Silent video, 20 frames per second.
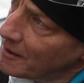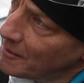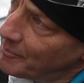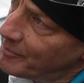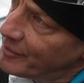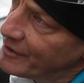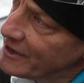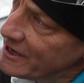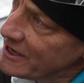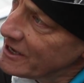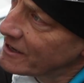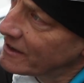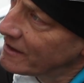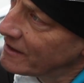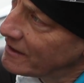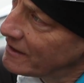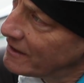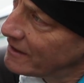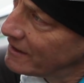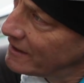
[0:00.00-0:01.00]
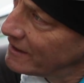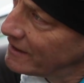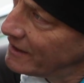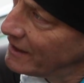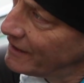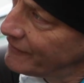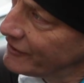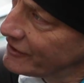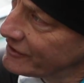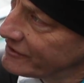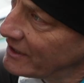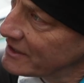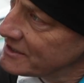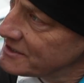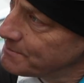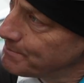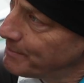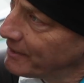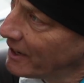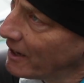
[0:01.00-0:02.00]
B, if it
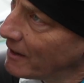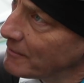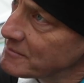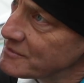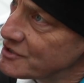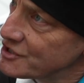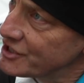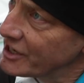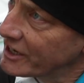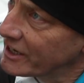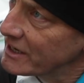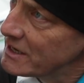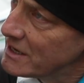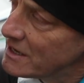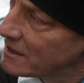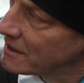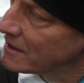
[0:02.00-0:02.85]
does become sticky,